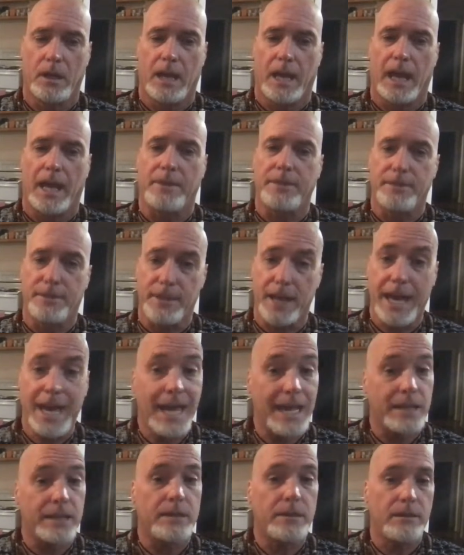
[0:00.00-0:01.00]
And
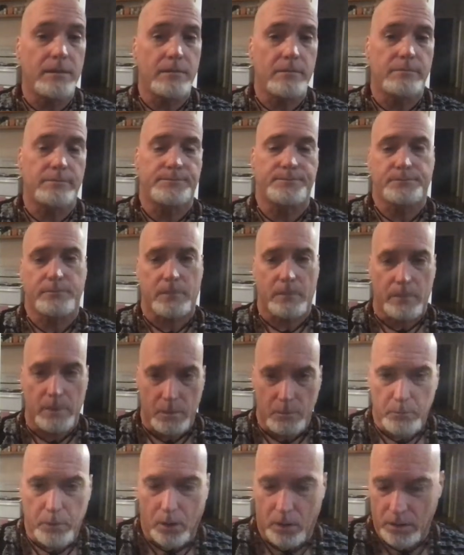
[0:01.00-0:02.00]
then
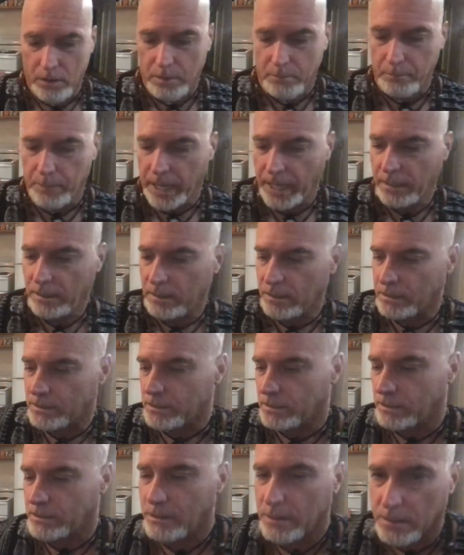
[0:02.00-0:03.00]
part of the
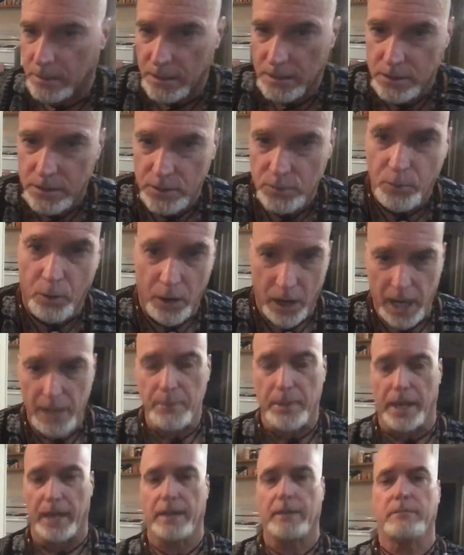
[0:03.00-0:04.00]
maintenances, and this is where
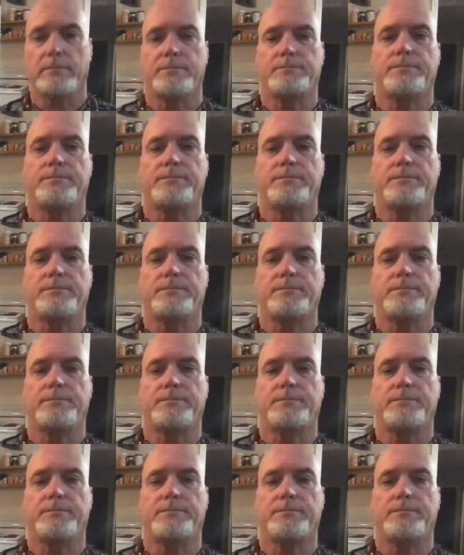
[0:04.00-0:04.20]
I'm at,